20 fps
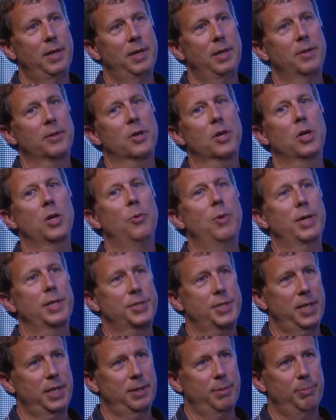they're going to want to
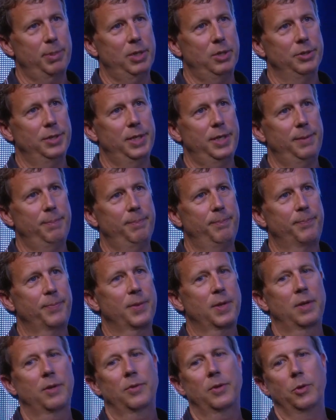stay in the building.
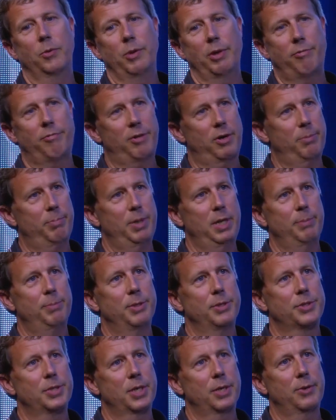They'll refer
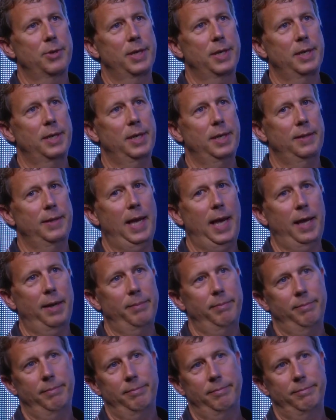people to it, and that
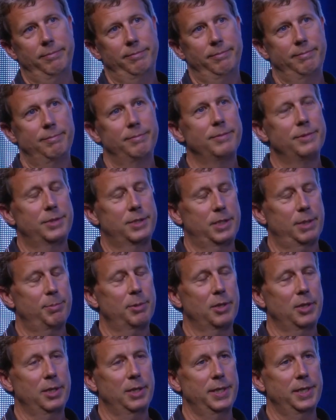
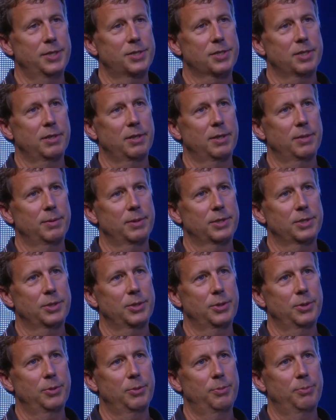typically leads
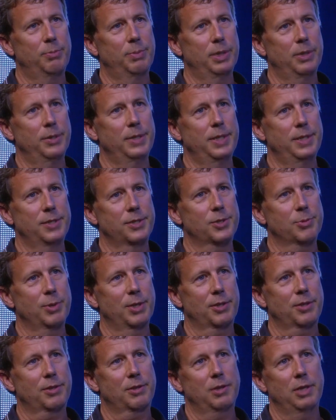to buildings
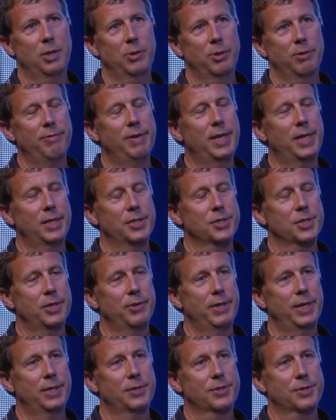with lower vacancy
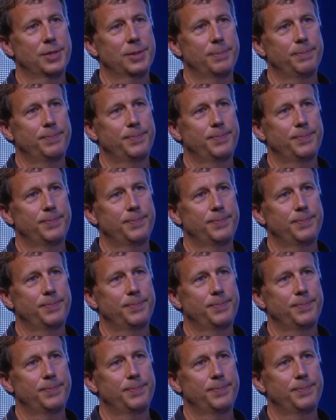rates. So.